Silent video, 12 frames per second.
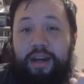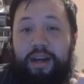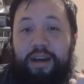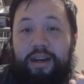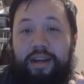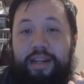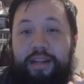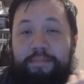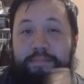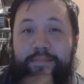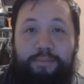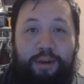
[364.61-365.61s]
Uh, and
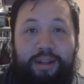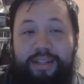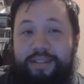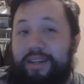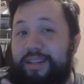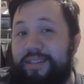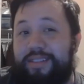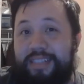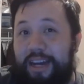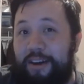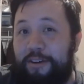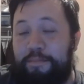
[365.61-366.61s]
it, while it does
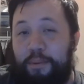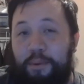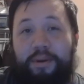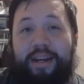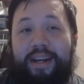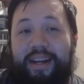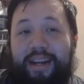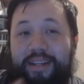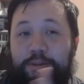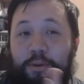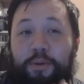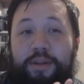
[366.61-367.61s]
sound boring, and I
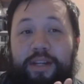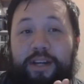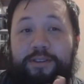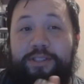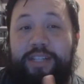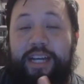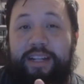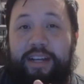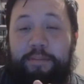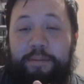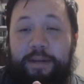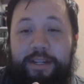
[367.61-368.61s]
totally understand that
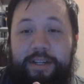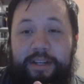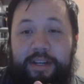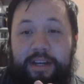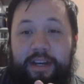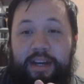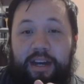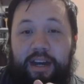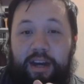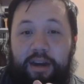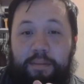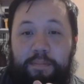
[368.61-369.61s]
opinion,
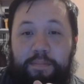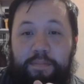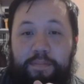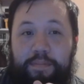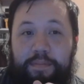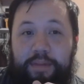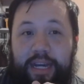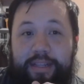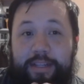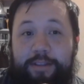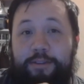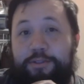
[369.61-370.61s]
um, I
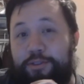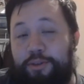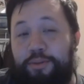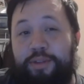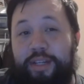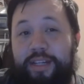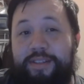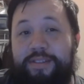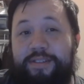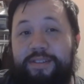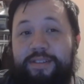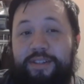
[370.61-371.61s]
think there's two
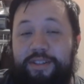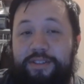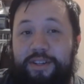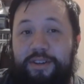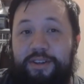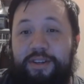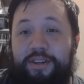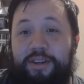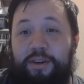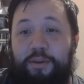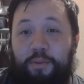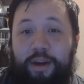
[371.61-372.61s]
things to consider.
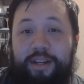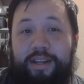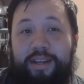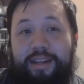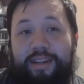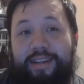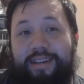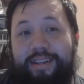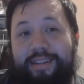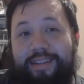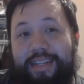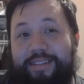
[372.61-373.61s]
One,
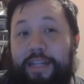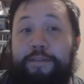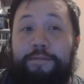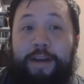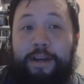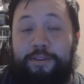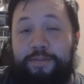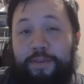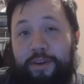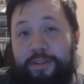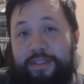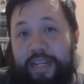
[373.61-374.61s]
that's not the fighters'
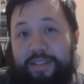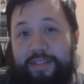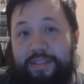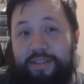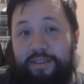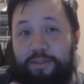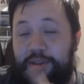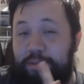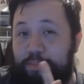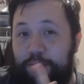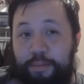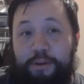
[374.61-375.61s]
faults. That's or the
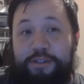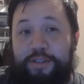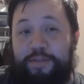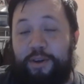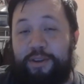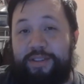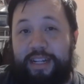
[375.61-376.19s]
promotion's faults.